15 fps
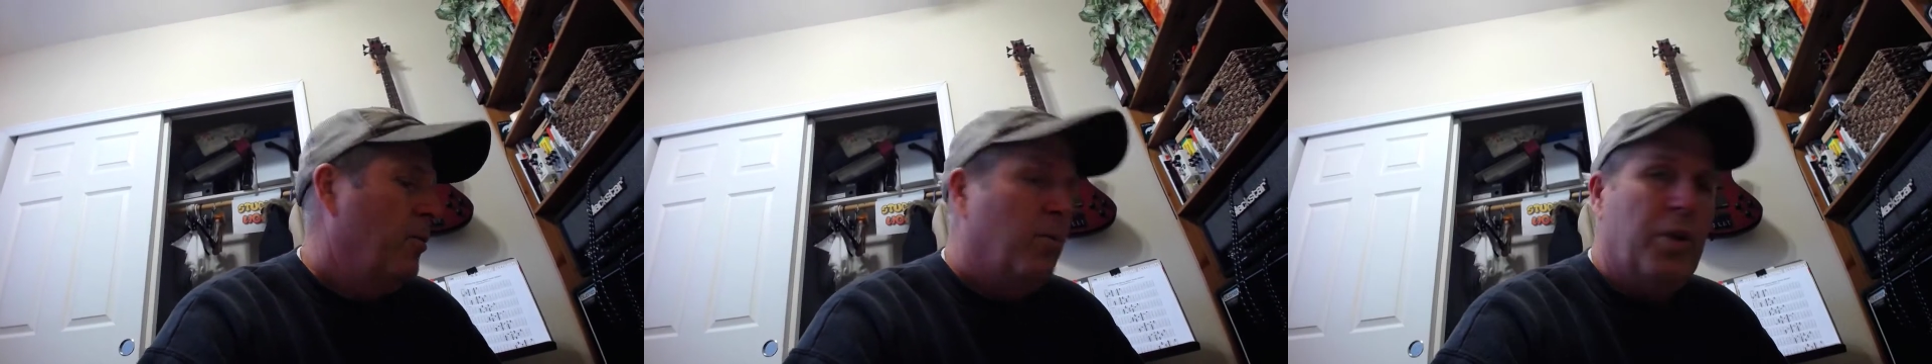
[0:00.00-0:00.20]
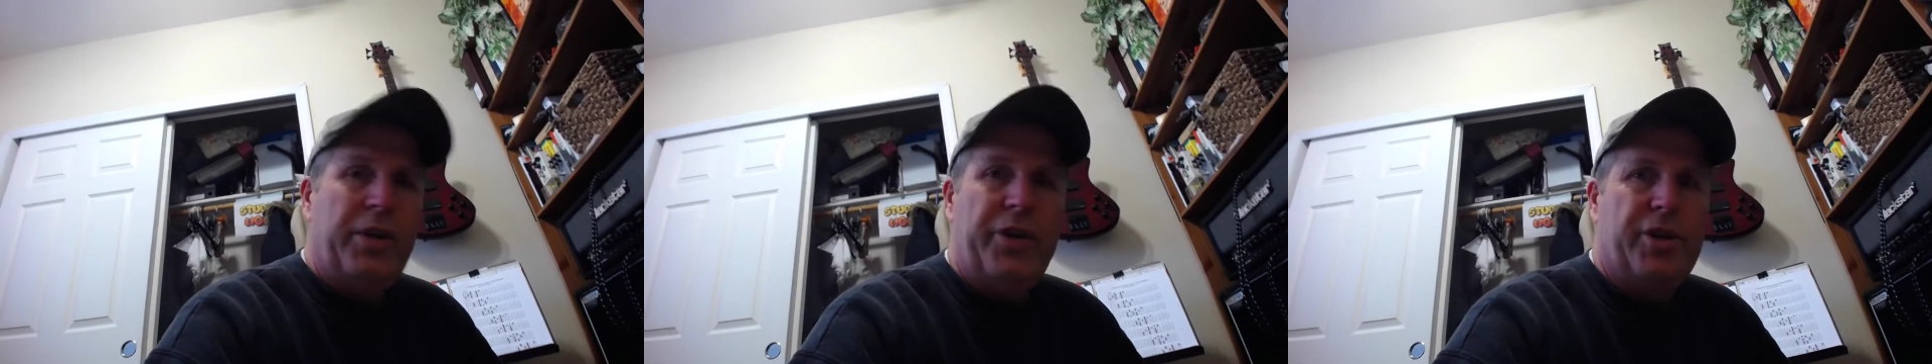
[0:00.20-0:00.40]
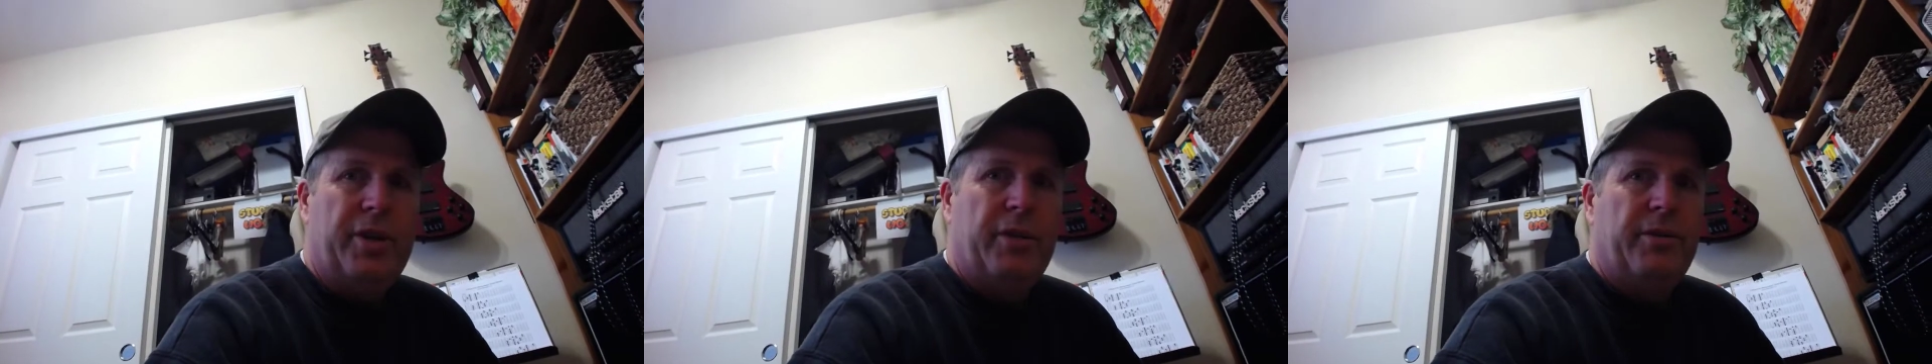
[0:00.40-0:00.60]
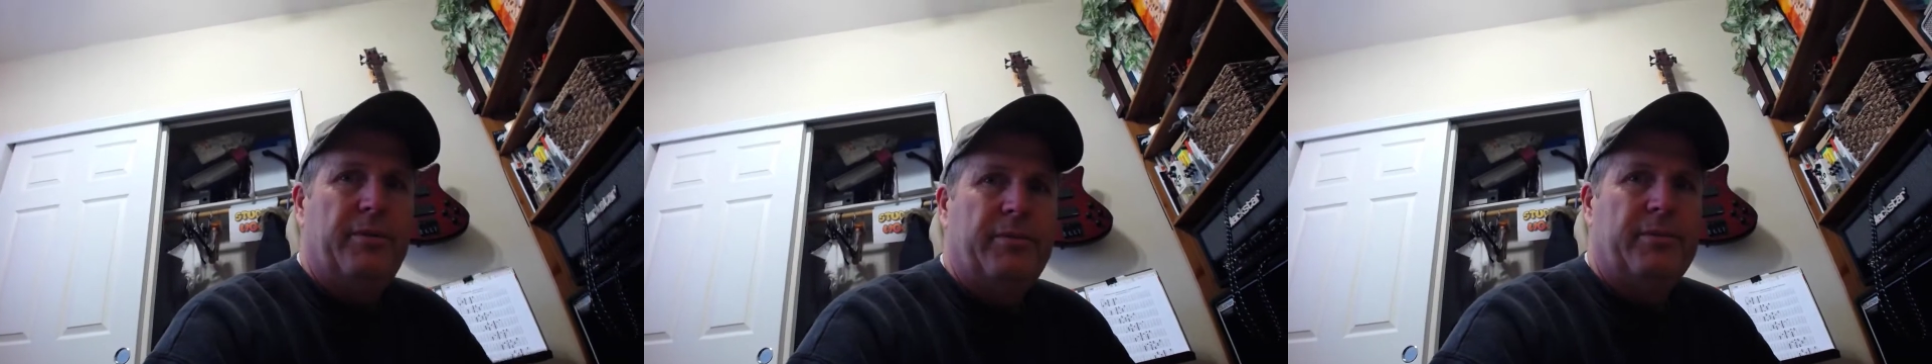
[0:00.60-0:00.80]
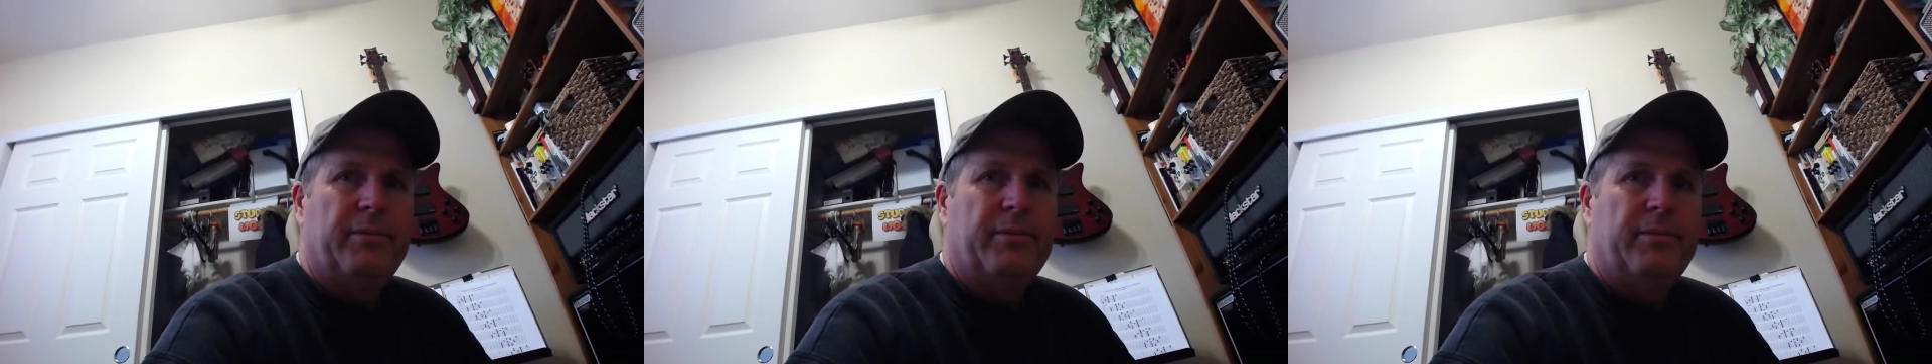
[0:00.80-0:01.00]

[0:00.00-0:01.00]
Wouldn't you?